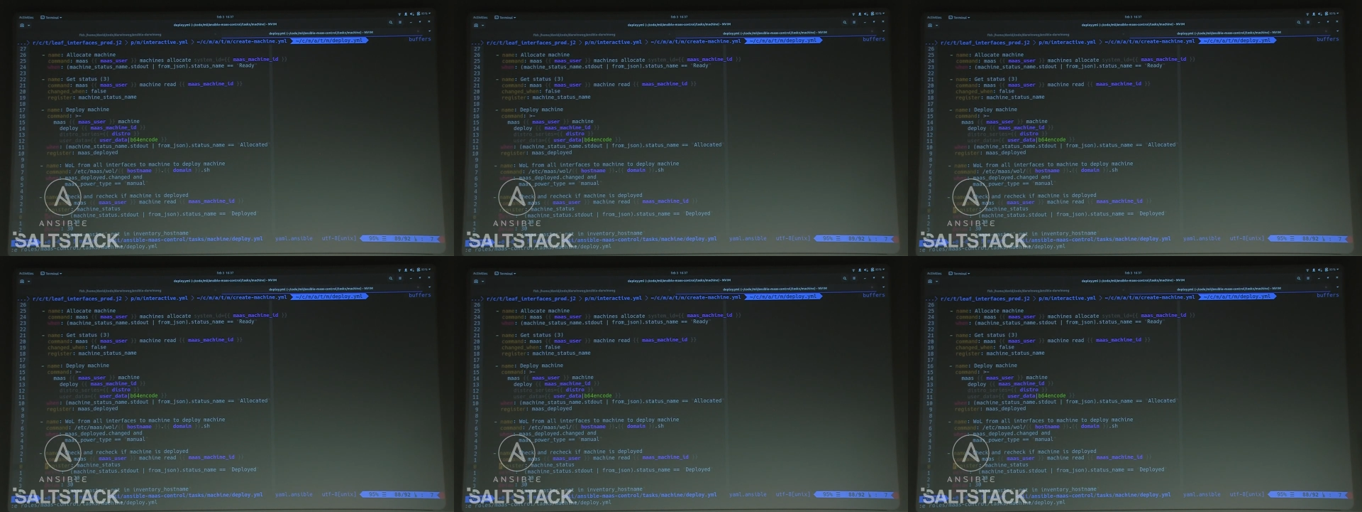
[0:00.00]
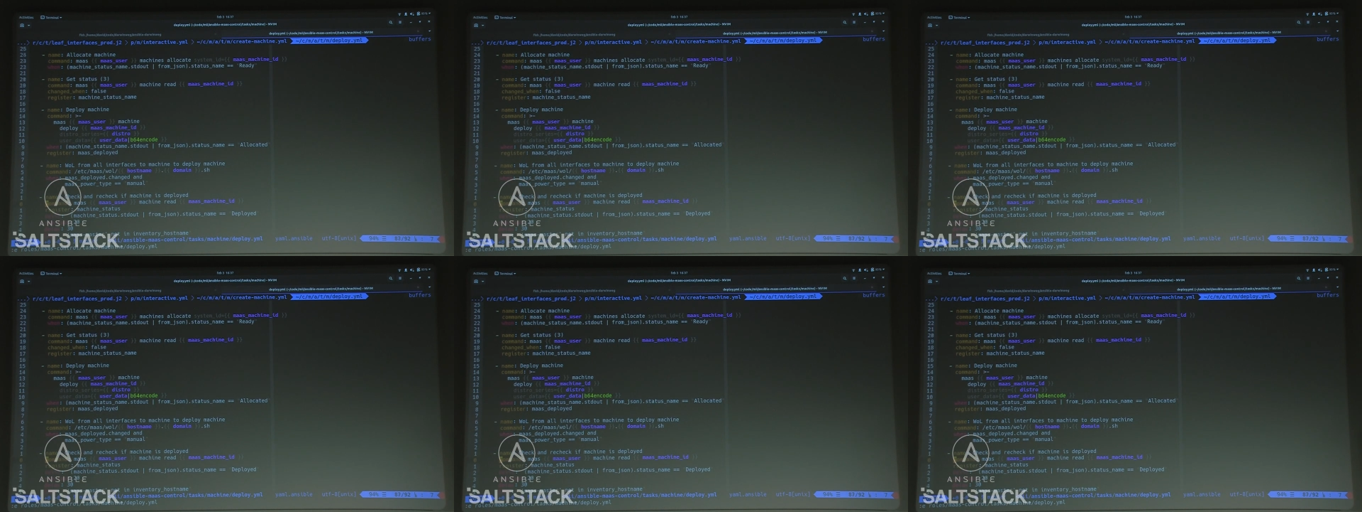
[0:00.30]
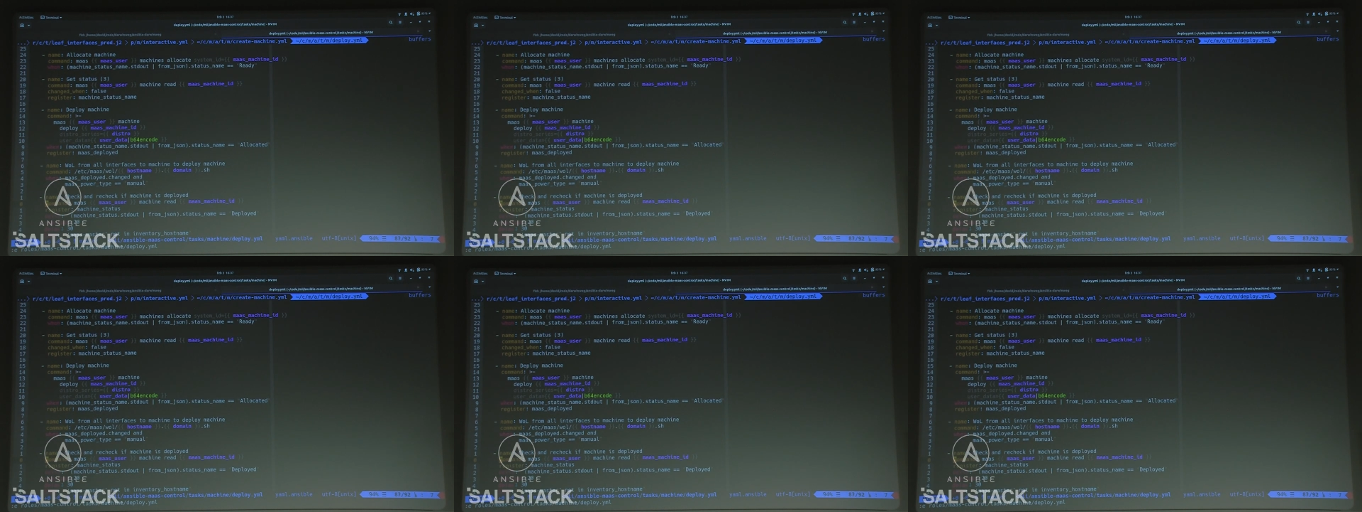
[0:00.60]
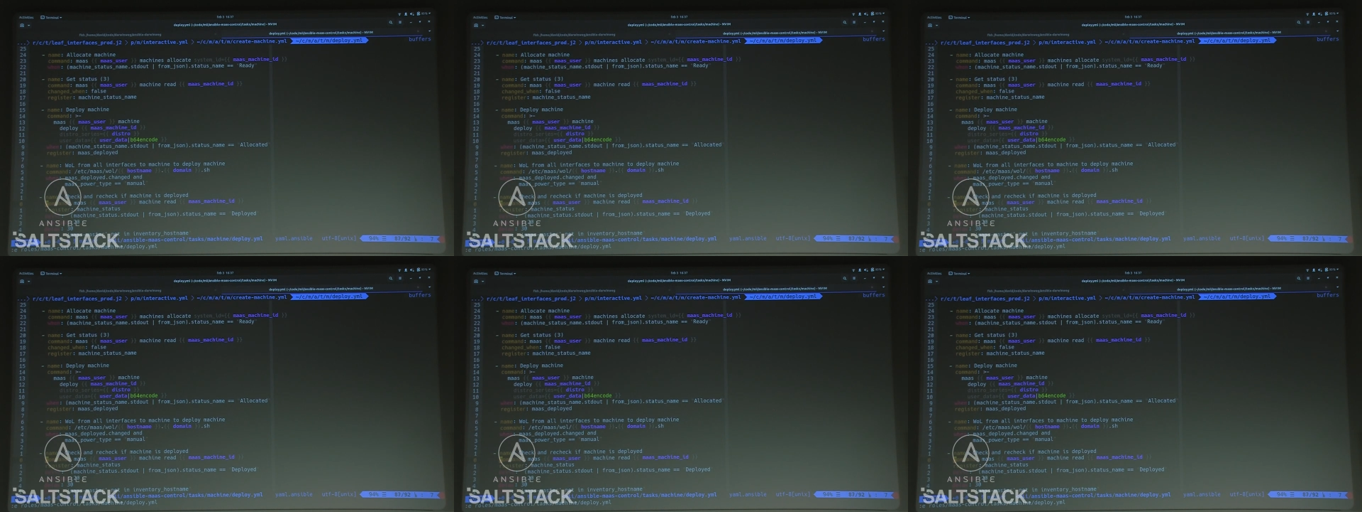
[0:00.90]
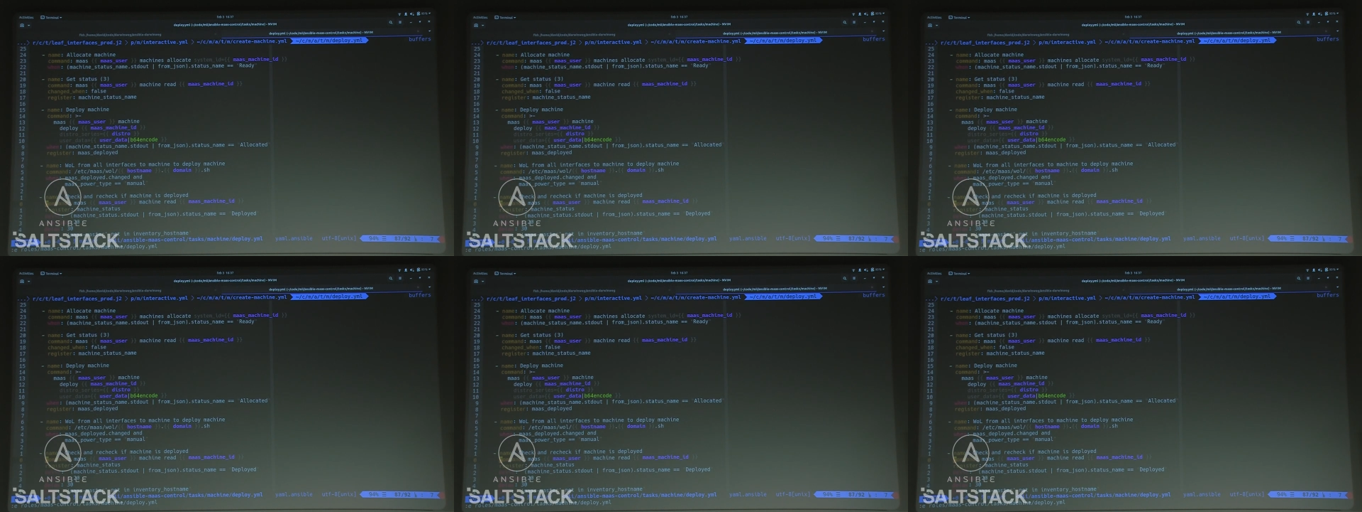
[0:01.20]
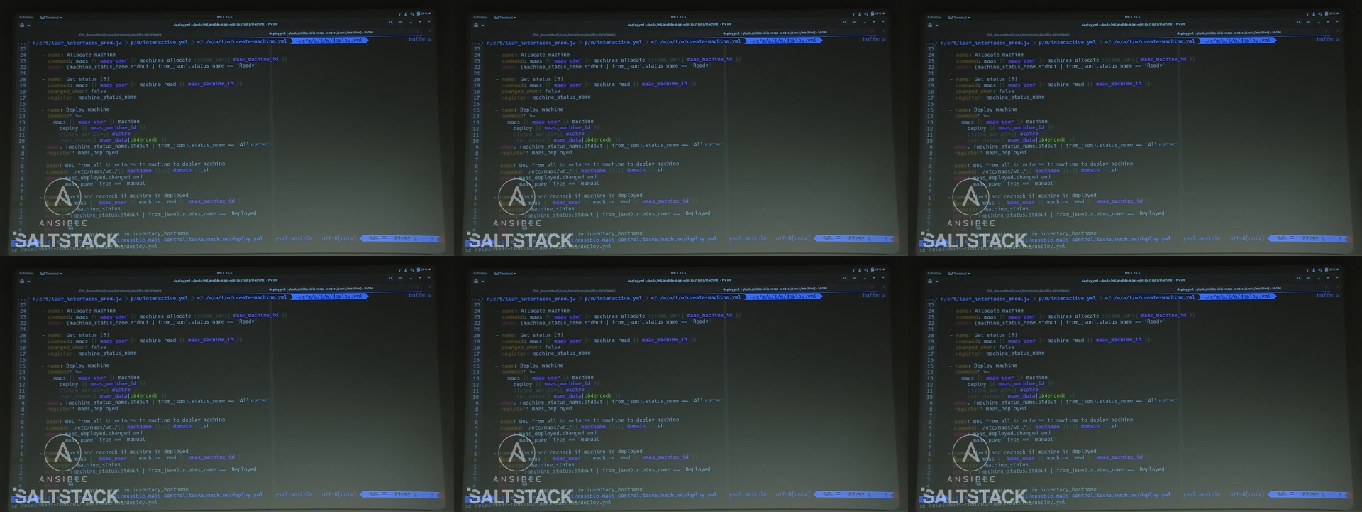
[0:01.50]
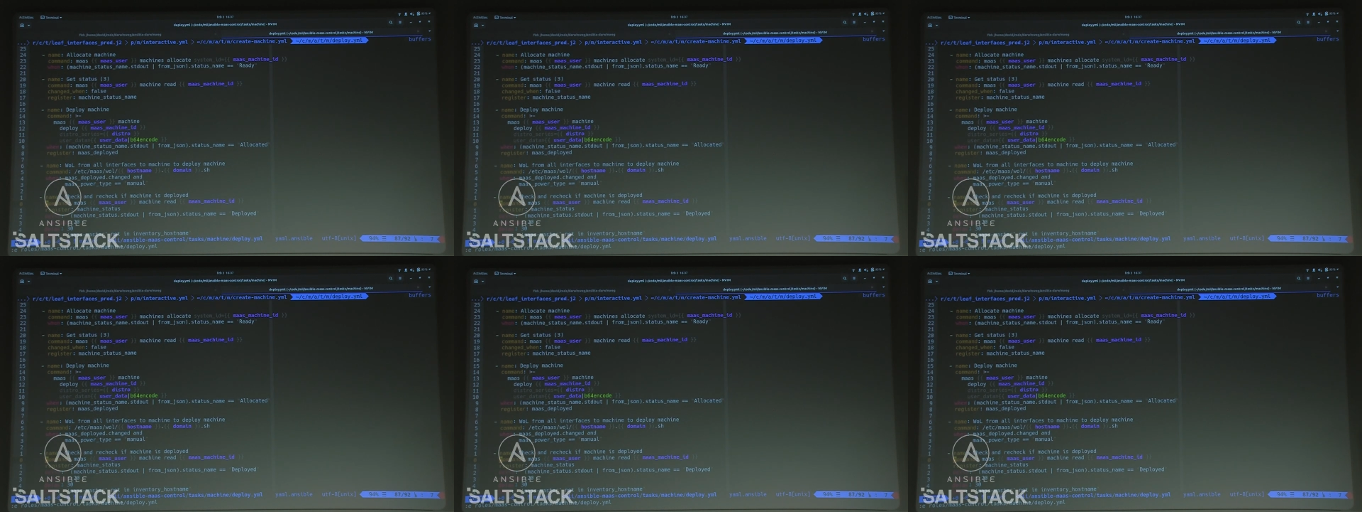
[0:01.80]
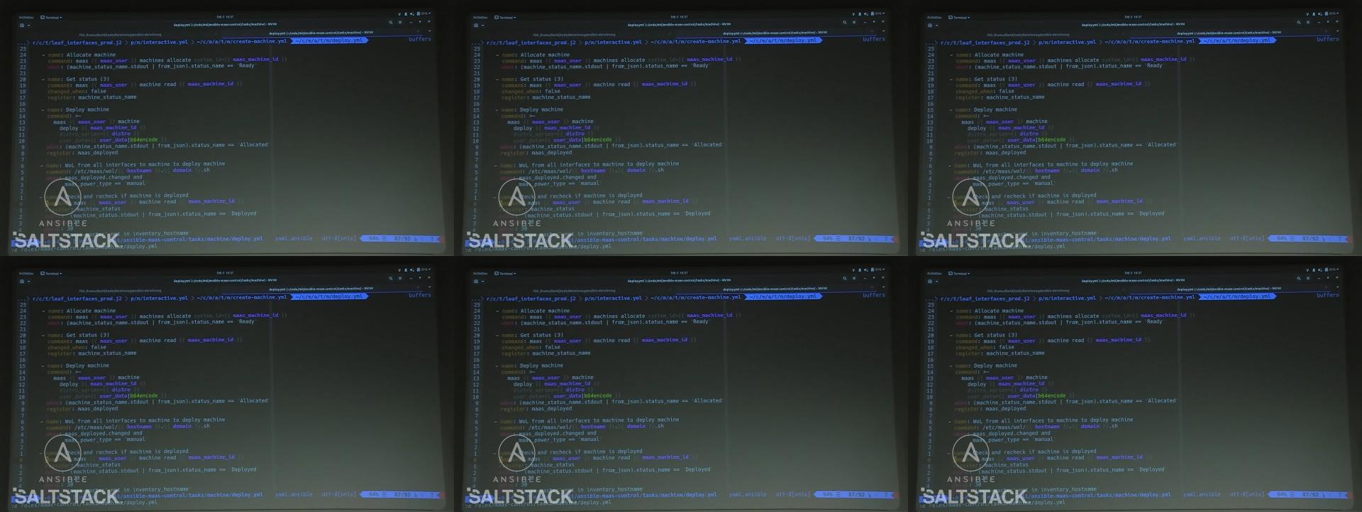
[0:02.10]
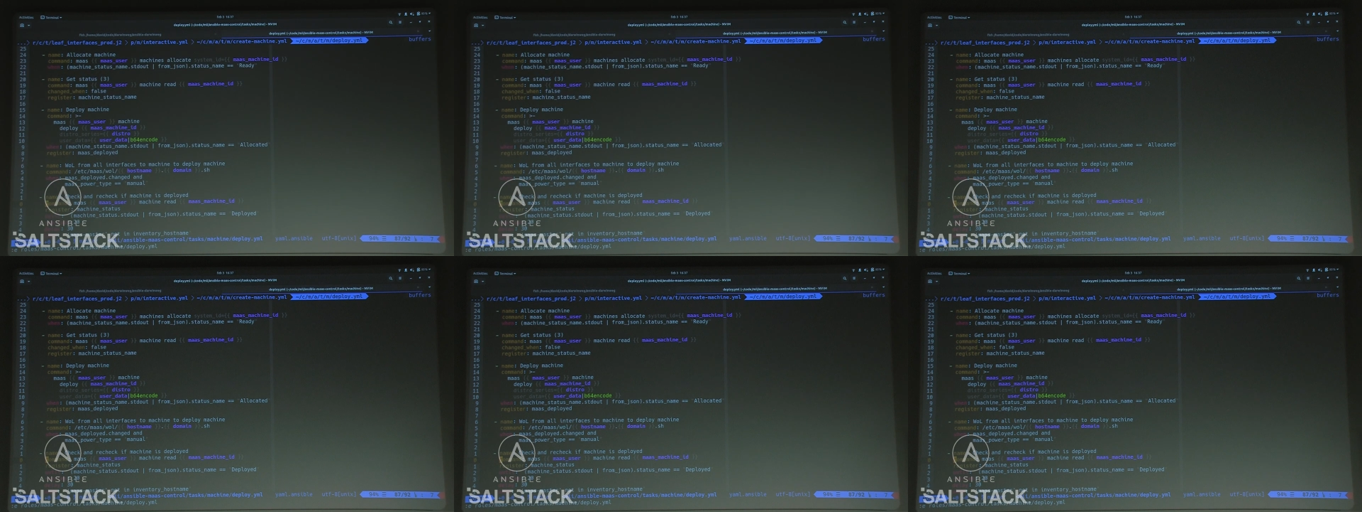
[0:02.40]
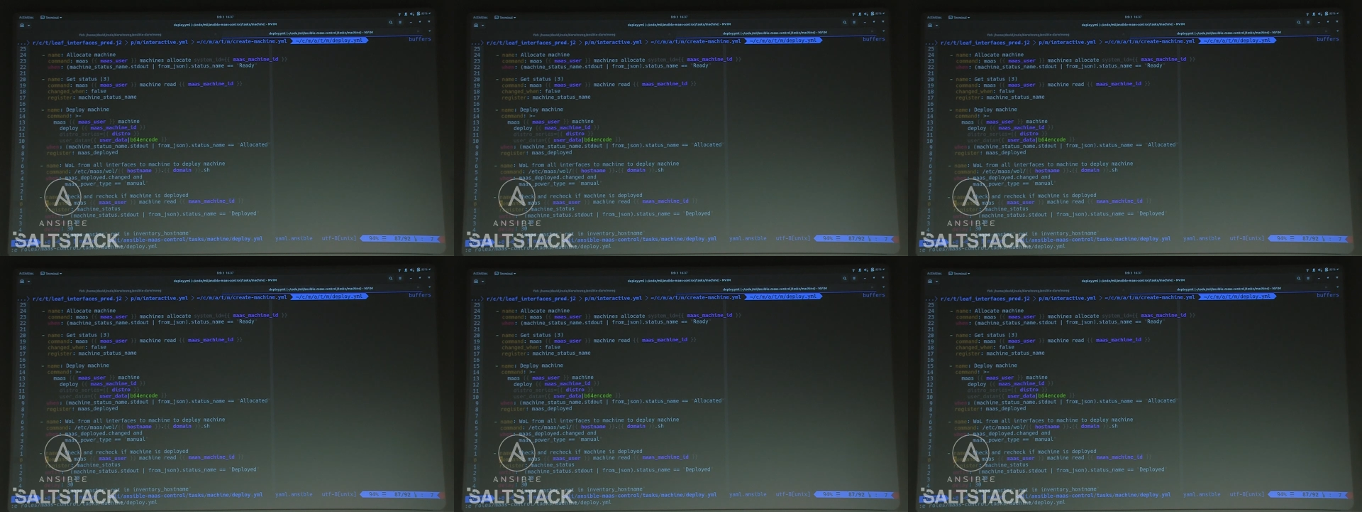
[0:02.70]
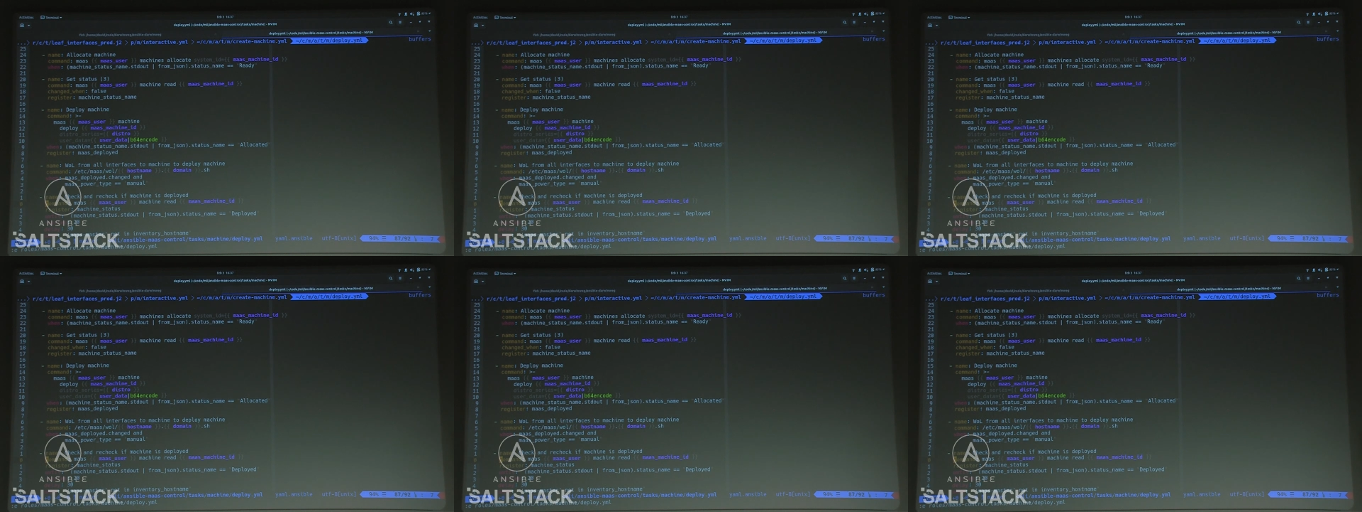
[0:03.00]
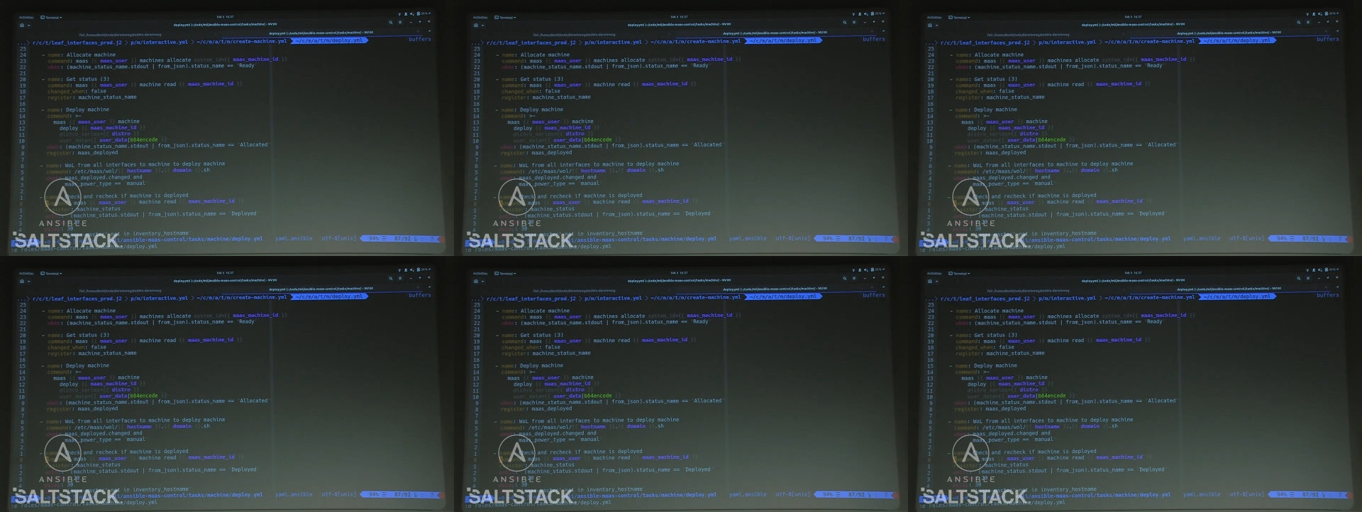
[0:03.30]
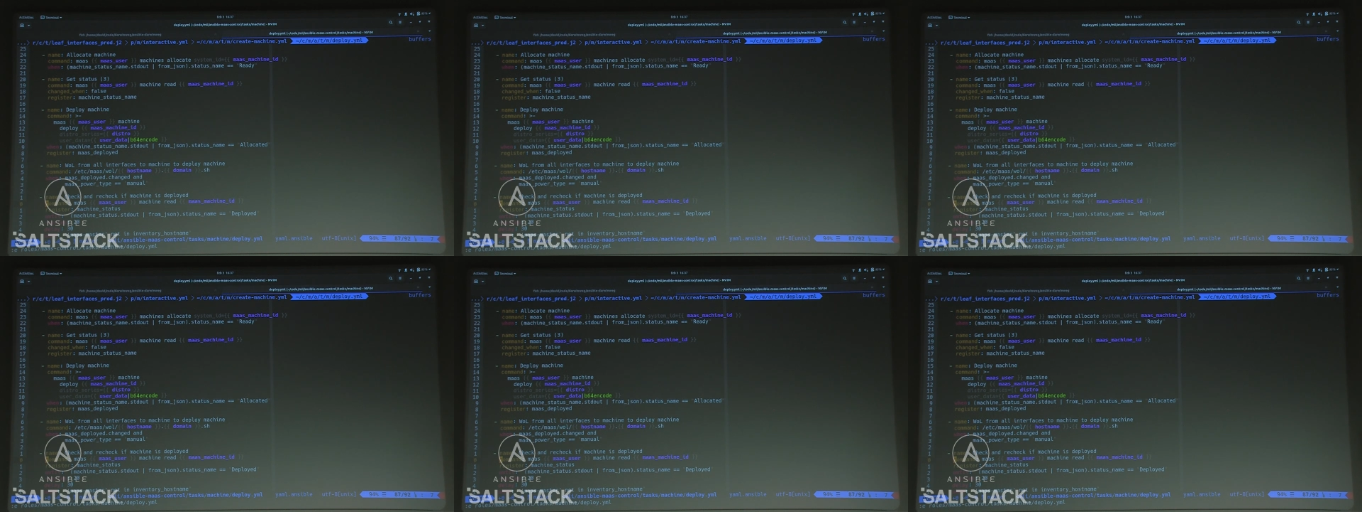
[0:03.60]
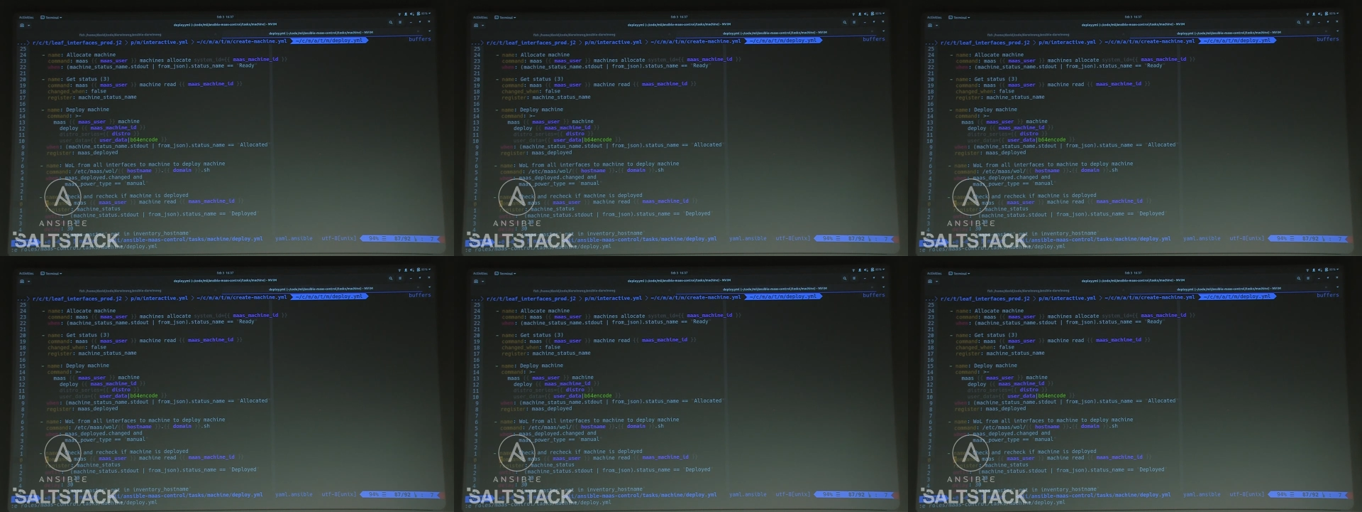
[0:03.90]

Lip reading: [unreadable: no face in view]